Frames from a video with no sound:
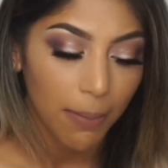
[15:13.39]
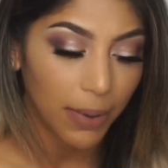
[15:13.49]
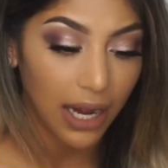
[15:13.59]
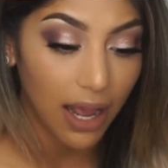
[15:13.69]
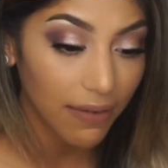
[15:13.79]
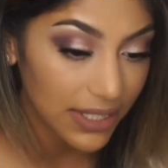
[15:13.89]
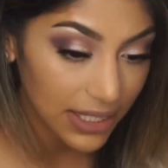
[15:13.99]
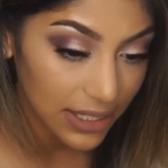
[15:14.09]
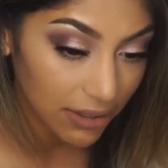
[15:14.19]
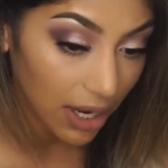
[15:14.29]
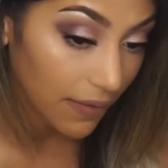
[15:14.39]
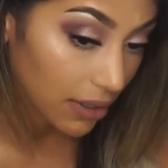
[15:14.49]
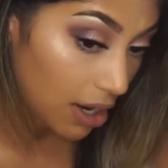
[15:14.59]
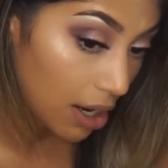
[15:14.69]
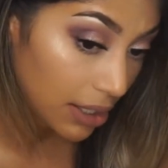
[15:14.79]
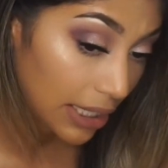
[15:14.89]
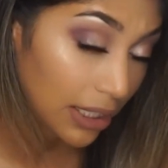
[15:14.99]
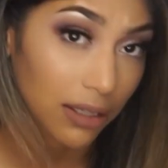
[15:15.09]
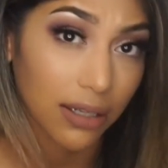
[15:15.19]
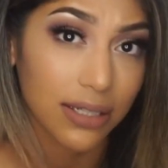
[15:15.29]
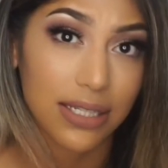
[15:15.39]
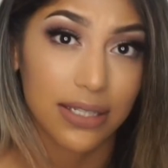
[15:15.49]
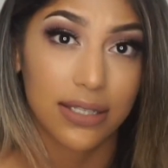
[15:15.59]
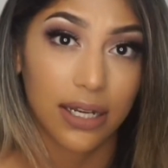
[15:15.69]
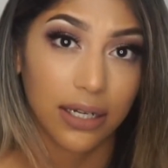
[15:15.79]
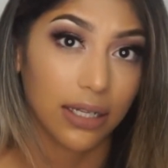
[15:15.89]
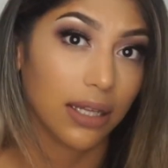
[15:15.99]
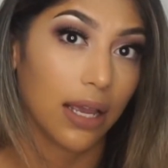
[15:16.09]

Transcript: But I obviously still have it on, and it looks stunning.